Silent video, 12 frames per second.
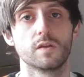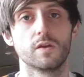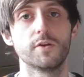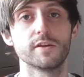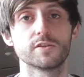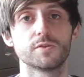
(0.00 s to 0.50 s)

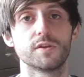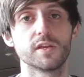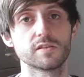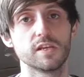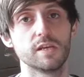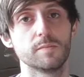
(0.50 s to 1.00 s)
Alright, so the
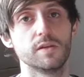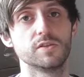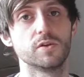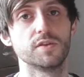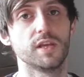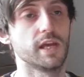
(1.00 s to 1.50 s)
next game is
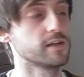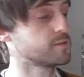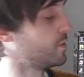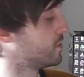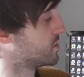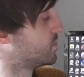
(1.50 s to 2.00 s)
on the
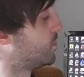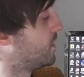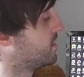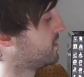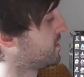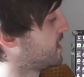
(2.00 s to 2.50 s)
Xbox
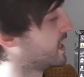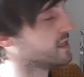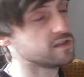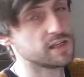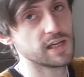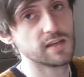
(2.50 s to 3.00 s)
One. I
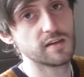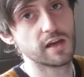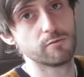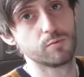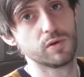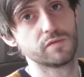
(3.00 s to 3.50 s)
said I
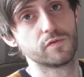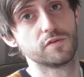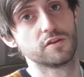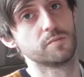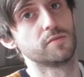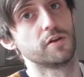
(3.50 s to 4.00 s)
would wait for it
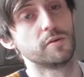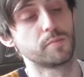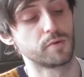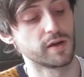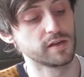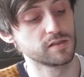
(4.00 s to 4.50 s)
to come down in
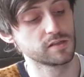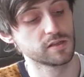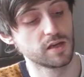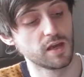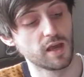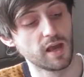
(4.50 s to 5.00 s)
price,
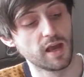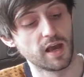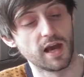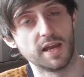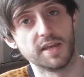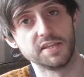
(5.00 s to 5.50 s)

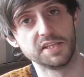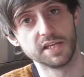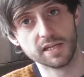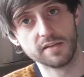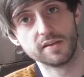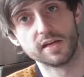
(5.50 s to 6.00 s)
and I
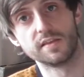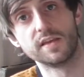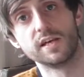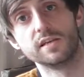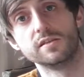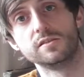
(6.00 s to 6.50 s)
did, and
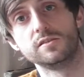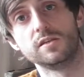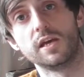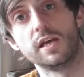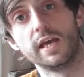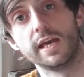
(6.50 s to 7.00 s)
that is
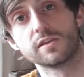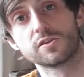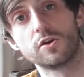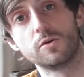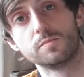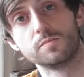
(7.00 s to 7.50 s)

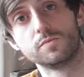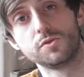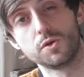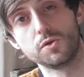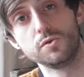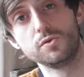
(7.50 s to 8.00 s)
Xcom
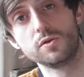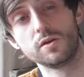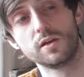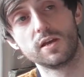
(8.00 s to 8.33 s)
2.